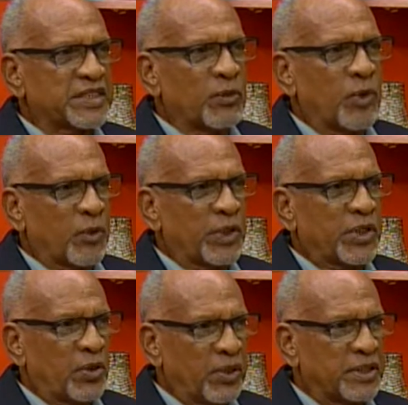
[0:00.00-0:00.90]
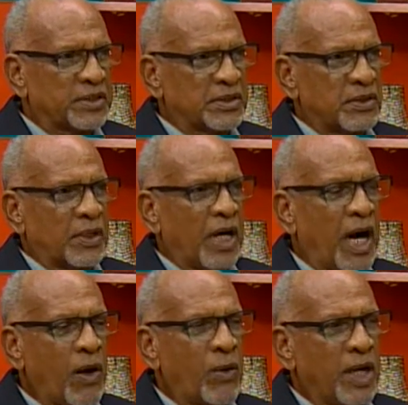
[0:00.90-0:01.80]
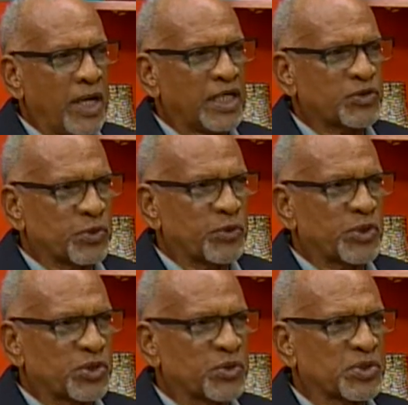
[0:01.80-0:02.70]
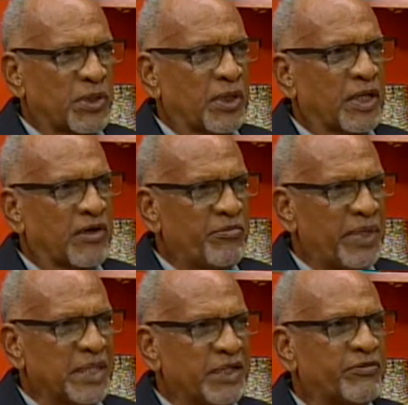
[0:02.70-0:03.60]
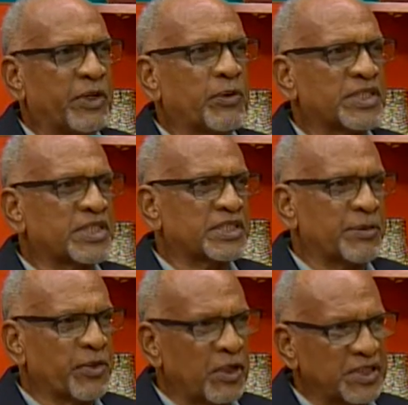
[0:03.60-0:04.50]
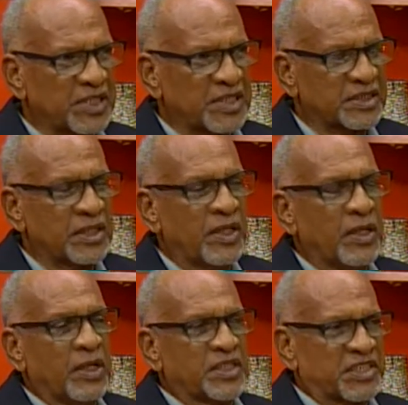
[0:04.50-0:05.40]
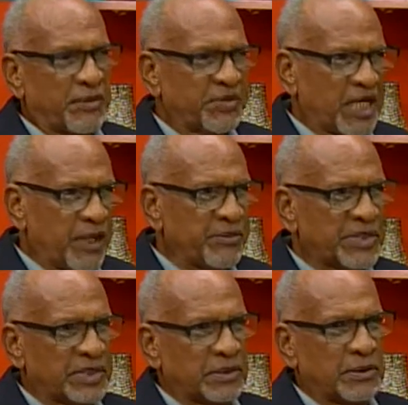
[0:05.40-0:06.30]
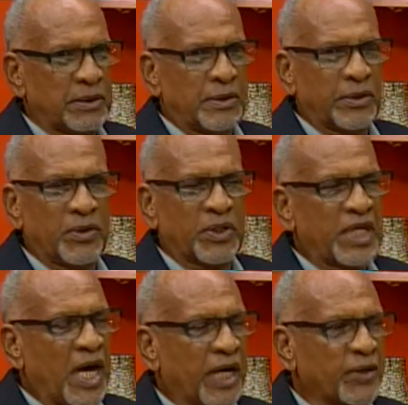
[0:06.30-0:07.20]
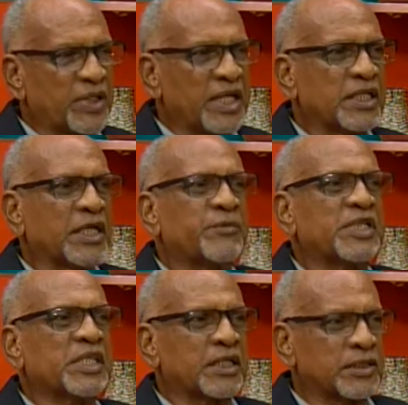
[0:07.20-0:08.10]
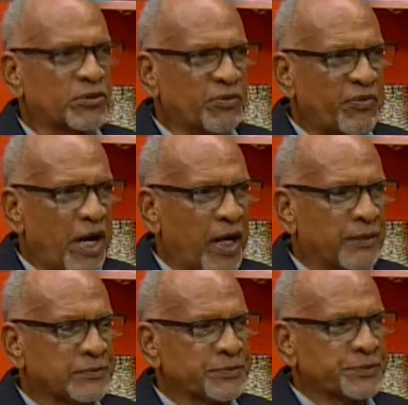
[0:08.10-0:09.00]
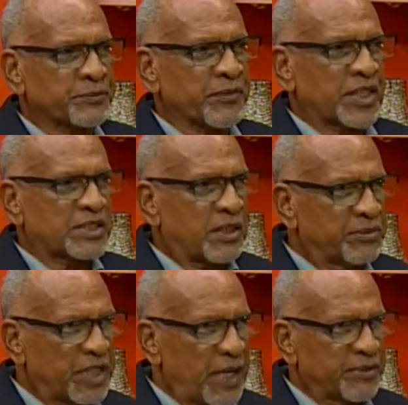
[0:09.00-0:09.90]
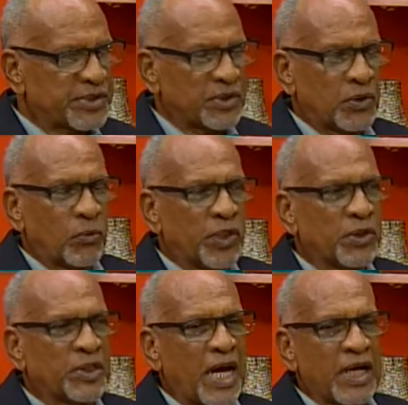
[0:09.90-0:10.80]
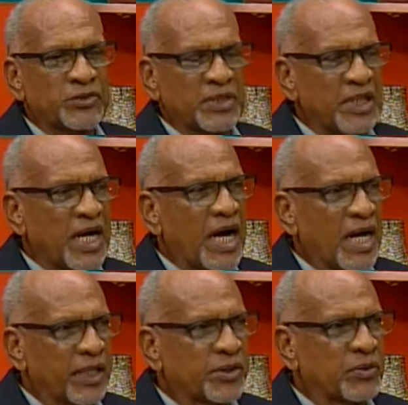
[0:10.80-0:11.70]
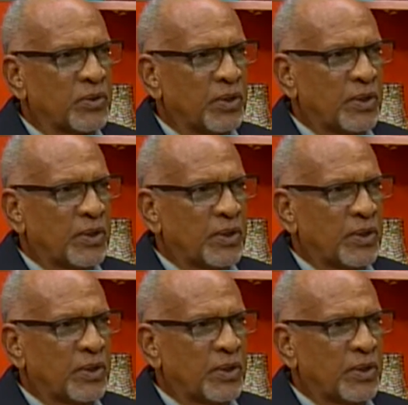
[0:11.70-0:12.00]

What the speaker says: the way we know it. How else would we choose our government if there wasn't some contest? Sometimes you can argue that it can be taken too far. Sometimes we don't actually argue